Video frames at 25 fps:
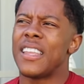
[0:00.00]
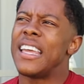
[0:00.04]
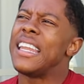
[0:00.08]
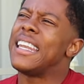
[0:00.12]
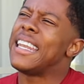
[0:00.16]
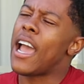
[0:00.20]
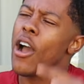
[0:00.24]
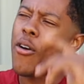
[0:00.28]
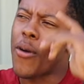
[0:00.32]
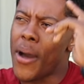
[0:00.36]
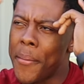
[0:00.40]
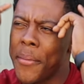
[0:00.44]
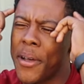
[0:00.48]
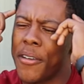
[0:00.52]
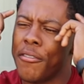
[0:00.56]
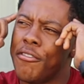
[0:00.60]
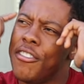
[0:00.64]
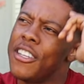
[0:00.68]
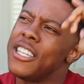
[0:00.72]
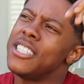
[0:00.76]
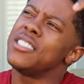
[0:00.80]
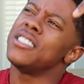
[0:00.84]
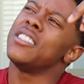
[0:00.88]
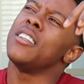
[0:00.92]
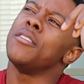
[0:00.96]
now I'm
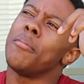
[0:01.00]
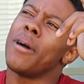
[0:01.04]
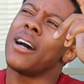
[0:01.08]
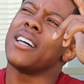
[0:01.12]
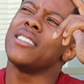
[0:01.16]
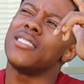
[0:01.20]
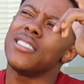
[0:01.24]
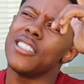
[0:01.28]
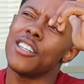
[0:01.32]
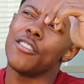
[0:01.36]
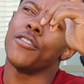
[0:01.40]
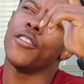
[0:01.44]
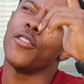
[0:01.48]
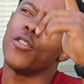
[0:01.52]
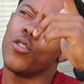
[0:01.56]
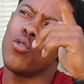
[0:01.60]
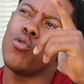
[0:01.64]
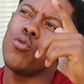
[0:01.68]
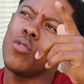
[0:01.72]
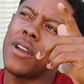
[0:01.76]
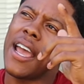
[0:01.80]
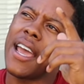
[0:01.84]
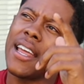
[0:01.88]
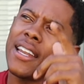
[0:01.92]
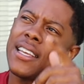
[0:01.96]
envisioning myself of
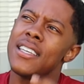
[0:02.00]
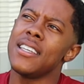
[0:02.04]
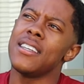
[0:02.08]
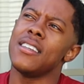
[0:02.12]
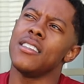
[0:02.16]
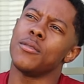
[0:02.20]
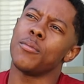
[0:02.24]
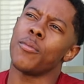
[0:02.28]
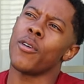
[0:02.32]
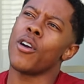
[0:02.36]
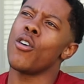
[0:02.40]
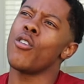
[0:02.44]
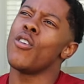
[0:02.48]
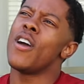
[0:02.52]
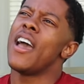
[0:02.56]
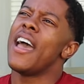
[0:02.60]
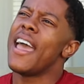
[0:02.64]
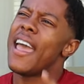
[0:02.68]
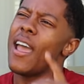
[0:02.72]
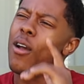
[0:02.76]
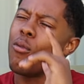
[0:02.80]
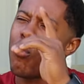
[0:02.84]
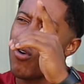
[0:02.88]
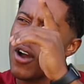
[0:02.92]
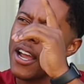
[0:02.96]
who that is, bro,
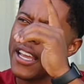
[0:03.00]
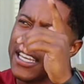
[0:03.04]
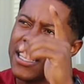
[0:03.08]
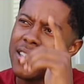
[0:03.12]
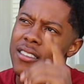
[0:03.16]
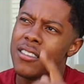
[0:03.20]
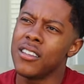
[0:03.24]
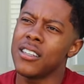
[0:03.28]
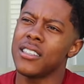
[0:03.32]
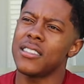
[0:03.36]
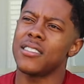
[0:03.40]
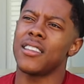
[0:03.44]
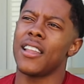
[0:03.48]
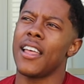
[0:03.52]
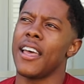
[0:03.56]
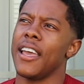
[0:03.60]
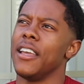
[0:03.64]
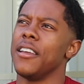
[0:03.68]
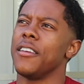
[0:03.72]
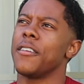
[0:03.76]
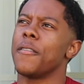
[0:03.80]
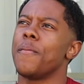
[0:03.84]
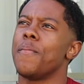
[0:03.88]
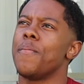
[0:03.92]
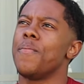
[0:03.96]
and what he looks
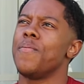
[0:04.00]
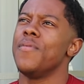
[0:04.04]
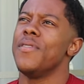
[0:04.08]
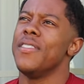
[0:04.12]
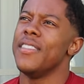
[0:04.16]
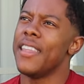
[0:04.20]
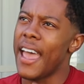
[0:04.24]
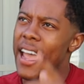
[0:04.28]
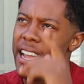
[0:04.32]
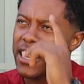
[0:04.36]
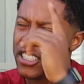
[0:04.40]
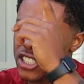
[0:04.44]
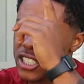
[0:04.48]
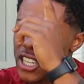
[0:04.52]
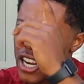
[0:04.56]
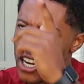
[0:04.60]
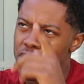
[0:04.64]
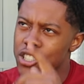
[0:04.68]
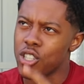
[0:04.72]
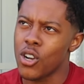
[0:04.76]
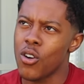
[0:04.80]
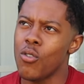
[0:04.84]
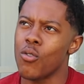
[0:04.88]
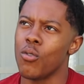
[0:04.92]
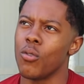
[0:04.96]
like. That
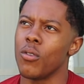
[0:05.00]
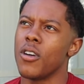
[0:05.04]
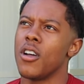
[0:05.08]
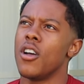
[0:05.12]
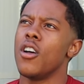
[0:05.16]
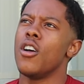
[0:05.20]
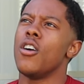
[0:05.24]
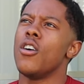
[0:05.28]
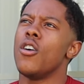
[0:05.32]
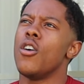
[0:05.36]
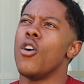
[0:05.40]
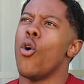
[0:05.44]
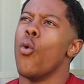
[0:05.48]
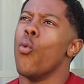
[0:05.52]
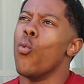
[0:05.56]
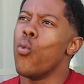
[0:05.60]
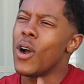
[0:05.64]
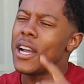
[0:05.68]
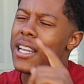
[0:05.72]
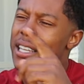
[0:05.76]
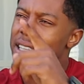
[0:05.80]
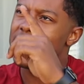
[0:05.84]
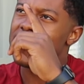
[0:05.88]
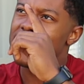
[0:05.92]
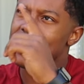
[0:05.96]
Josh Holt.
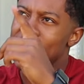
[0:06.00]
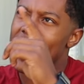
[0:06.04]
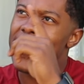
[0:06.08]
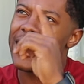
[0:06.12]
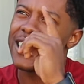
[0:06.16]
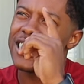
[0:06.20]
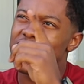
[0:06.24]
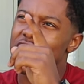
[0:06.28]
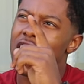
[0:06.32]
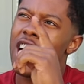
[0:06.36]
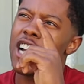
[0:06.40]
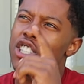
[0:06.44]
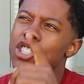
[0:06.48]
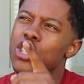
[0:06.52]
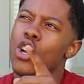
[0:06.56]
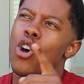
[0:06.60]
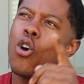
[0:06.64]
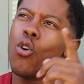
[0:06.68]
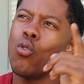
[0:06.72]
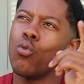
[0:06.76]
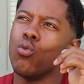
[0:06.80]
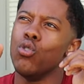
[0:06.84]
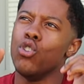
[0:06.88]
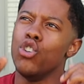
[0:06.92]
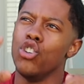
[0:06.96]
What does that Josh
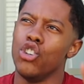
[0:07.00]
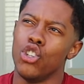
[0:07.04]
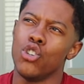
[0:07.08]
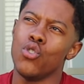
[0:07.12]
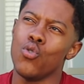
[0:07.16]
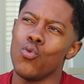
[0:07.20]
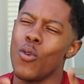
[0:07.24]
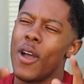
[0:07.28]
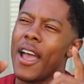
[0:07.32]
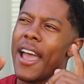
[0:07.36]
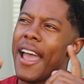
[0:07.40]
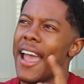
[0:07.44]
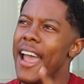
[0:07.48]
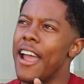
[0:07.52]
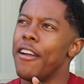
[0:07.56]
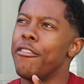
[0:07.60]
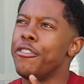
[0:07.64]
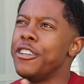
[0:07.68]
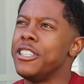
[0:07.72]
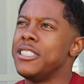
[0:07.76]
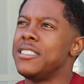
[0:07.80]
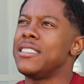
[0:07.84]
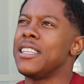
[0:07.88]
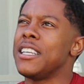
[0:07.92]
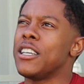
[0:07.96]
Holt do
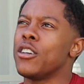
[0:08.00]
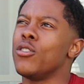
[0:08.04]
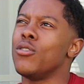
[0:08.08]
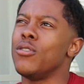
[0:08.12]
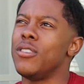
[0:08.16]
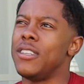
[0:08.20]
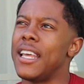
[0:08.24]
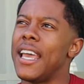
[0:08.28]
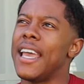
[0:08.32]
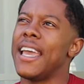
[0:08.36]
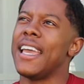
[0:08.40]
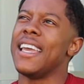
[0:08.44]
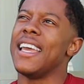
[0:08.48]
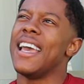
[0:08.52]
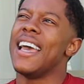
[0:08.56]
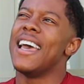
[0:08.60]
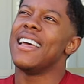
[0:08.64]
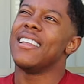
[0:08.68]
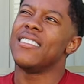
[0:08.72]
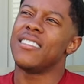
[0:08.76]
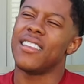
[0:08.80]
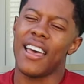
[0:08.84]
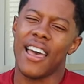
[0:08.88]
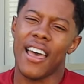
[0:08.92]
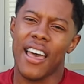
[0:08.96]
every single day
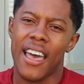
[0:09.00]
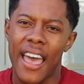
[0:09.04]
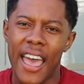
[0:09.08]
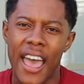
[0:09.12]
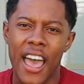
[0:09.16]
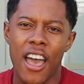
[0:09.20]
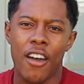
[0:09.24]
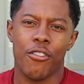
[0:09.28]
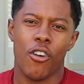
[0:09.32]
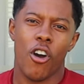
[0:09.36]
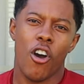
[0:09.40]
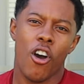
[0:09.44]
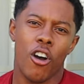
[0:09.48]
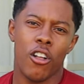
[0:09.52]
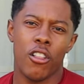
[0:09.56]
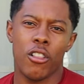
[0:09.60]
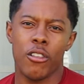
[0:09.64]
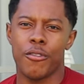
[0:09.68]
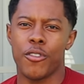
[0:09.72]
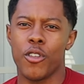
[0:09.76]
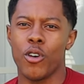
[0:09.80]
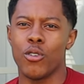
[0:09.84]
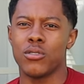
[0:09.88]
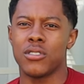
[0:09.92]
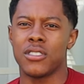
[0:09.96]
to have all
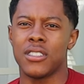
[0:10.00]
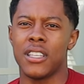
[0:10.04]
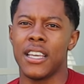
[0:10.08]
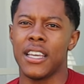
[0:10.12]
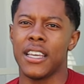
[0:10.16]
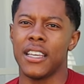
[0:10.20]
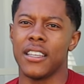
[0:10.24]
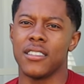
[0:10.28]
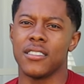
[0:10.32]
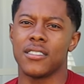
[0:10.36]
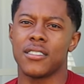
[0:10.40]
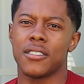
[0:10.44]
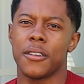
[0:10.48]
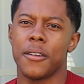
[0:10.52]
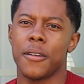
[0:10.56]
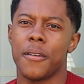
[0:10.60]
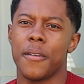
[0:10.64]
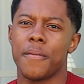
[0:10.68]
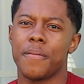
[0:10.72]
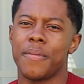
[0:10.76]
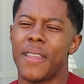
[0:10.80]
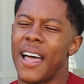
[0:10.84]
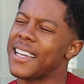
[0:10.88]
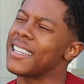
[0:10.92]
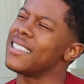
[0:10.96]
of those things?
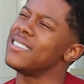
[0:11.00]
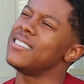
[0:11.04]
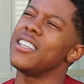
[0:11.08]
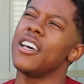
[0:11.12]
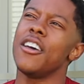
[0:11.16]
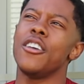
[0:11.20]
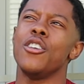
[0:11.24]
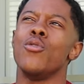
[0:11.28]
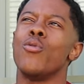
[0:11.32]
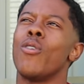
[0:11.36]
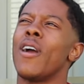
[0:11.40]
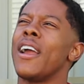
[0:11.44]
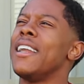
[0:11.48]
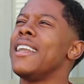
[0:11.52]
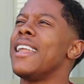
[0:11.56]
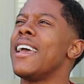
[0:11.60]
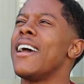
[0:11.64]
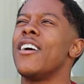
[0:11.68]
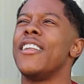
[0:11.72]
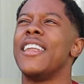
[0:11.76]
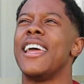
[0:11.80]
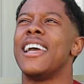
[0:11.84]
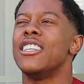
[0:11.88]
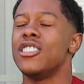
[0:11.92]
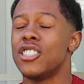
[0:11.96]
I can tell you right
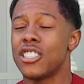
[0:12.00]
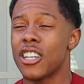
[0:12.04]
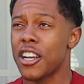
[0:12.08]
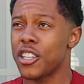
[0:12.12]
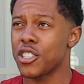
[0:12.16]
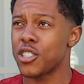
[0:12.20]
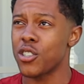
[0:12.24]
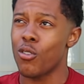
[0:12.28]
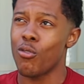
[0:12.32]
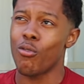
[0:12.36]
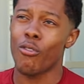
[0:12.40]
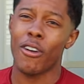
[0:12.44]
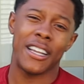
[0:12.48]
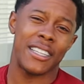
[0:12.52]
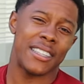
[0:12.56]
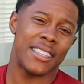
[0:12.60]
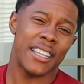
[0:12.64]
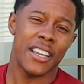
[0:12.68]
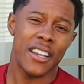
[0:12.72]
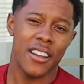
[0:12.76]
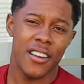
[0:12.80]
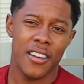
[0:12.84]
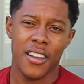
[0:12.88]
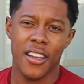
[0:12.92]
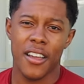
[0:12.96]
now, that Josh Holt right
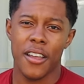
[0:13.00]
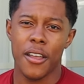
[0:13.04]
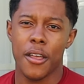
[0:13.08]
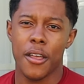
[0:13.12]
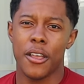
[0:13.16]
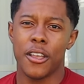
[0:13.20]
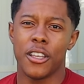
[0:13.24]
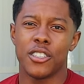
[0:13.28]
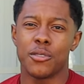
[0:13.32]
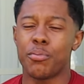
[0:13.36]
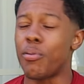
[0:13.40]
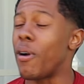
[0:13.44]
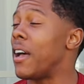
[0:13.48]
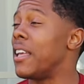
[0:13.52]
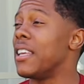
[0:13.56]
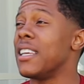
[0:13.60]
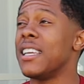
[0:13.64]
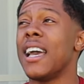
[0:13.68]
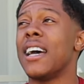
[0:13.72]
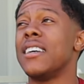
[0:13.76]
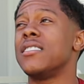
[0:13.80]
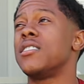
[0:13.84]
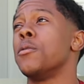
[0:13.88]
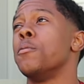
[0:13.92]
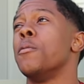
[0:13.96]
there has probably
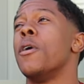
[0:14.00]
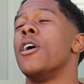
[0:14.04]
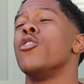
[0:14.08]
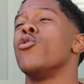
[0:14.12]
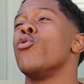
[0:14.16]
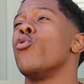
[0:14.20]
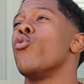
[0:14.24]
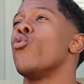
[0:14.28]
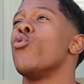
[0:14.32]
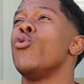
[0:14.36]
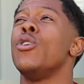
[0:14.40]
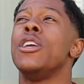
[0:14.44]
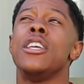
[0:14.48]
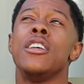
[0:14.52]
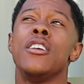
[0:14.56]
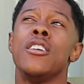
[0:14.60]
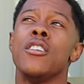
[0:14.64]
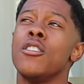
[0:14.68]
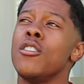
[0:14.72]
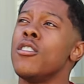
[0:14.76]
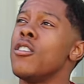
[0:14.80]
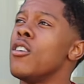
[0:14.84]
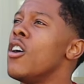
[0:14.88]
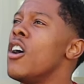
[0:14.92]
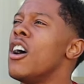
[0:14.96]
got some
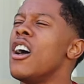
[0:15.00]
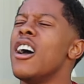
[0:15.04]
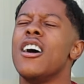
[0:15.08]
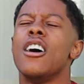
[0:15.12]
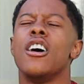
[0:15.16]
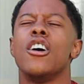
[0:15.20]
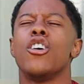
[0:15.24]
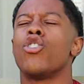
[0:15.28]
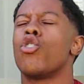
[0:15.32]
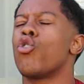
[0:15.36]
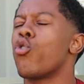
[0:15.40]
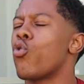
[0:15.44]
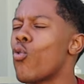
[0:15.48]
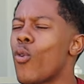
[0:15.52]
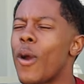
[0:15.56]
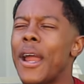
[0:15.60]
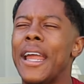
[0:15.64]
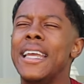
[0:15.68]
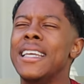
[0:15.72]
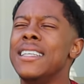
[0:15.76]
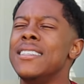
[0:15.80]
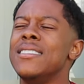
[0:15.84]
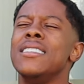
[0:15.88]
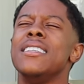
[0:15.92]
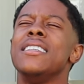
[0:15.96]
unreal,
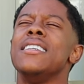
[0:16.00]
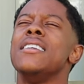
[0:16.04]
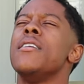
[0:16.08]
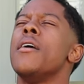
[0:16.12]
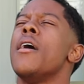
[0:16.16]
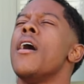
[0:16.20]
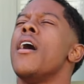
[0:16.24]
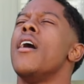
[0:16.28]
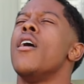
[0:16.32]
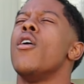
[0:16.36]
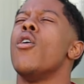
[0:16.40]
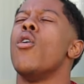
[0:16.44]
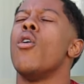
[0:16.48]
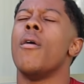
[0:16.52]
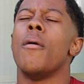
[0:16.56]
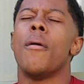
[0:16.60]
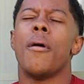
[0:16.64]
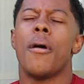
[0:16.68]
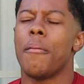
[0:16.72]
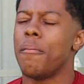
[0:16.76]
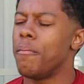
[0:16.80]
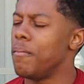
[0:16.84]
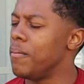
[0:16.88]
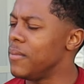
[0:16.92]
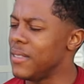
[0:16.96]
crazy
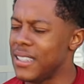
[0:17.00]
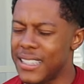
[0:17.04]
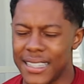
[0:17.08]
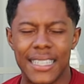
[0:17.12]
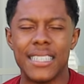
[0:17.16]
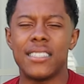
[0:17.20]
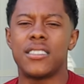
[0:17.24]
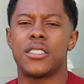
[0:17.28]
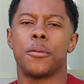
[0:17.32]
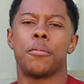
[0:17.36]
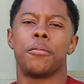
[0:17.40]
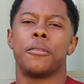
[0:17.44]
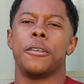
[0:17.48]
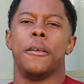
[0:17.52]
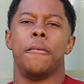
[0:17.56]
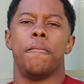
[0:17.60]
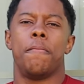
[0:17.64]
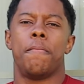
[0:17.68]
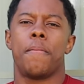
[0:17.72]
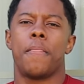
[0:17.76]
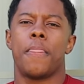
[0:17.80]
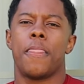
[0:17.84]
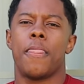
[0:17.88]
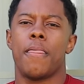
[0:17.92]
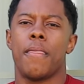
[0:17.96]
discipline.
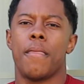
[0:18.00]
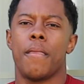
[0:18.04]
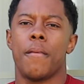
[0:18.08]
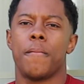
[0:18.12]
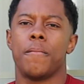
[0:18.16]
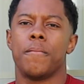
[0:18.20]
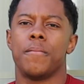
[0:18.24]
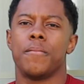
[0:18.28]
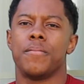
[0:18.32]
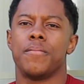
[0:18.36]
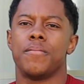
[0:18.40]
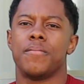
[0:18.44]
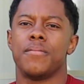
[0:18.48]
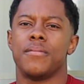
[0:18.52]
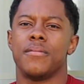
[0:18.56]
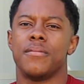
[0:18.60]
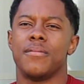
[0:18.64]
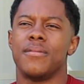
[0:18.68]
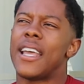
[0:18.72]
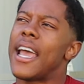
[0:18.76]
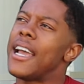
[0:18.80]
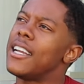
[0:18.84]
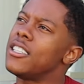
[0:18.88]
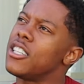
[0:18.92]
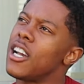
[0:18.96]

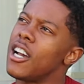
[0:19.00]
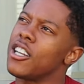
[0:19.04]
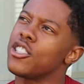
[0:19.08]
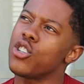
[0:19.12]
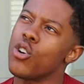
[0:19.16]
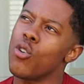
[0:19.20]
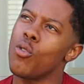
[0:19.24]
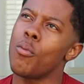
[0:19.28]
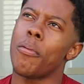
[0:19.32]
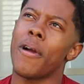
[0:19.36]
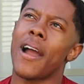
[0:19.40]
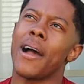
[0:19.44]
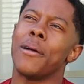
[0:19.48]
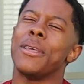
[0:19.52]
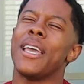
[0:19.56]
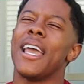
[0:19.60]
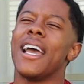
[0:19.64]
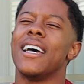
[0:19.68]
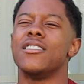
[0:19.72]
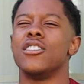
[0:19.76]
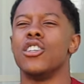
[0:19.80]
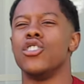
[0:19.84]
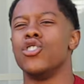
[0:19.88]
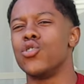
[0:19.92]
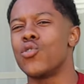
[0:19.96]
That Josh Holt probably
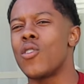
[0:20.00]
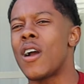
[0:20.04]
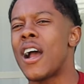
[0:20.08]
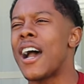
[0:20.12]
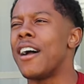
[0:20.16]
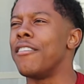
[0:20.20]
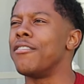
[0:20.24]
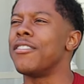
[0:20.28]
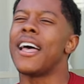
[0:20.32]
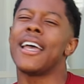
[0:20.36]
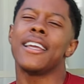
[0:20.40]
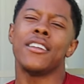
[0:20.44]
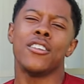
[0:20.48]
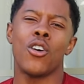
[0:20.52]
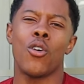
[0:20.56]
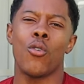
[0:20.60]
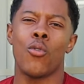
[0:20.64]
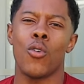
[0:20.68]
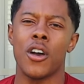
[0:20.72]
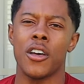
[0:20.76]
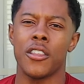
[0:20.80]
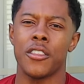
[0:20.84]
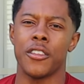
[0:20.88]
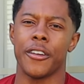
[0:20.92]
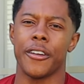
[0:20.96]
has a drive like
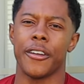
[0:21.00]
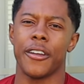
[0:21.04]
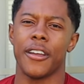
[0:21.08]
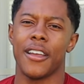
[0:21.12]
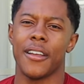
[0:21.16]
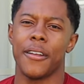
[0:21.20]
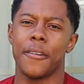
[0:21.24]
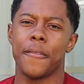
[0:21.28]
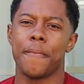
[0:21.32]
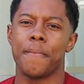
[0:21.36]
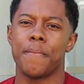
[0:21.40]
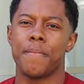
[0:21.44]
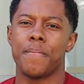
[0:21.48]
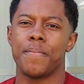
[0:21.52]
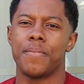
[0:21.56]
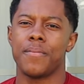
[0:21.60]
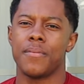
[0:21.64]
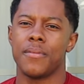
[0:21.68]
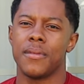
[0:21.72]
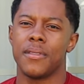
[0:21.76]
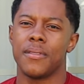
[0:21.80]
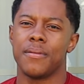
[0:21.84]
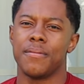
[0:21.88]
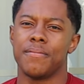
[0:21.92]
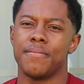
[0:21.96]
no other.
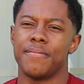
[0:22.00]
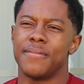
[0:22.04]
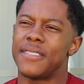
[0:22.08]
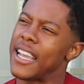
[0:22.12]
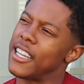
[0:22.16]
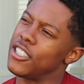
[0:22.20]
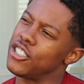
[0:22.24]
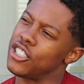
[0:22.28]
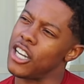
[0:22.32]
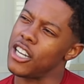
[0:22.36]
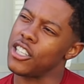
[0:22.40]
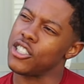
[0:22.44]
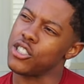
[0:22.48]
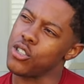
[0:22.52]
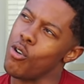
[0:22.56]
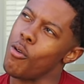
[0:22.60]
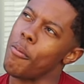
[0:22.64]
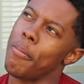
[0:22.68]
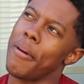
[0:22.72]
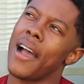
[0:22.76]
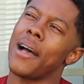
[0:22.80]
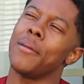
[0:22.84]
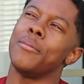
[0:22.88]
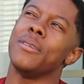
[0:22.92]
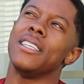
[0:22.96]
That Josh
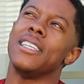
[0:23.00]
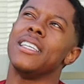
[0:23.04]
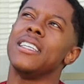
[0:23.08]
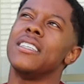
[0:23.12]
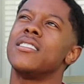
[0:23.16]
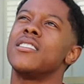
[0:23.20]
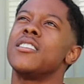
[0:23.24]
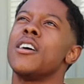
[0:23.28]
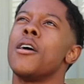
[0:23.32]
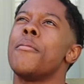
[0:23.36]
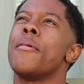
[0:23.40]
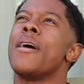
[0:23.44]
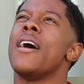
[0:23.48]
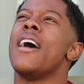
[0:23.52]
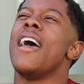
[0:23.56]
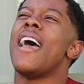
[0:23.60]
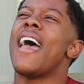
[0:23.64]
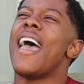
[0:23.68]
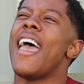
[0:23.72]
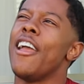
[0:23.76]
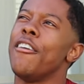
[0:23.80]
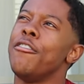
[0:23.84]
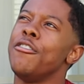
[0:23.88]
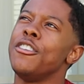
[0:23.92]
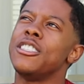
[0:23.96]
Holt probably gets up
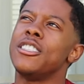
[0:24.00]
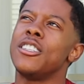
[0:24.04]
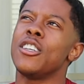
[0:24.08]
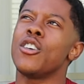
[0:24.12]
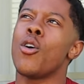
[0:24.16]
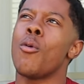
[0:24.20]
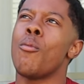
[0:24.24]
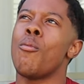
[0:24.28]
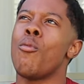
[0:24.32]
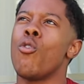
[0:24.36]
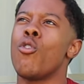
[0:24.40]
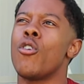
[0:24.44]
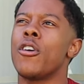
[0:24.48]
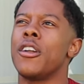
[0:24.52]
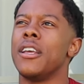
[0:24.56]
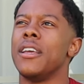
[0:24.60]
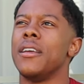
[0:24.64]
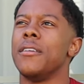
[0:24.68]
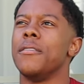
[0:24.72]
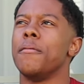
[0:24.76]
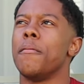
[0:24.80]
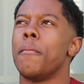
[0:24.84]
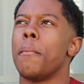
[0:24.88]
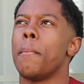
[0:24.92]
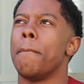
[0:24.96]
every single
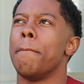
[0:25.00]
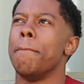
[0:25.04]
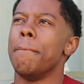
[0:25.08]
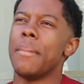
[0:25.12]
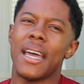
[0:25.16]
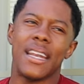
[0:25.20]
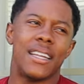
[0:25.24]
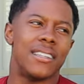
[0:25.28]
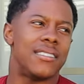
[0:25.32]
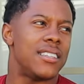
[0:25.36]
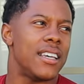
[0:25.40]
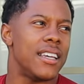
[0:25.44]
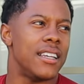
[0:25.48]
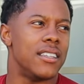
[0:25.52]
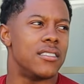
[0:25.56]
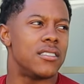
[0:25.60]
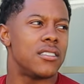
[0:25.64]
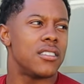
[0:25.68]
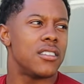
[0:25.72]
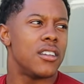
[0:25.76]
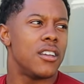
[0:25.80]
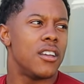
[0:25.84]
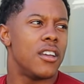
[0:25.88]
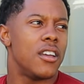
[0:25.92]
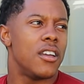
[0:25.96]
morning, meditates,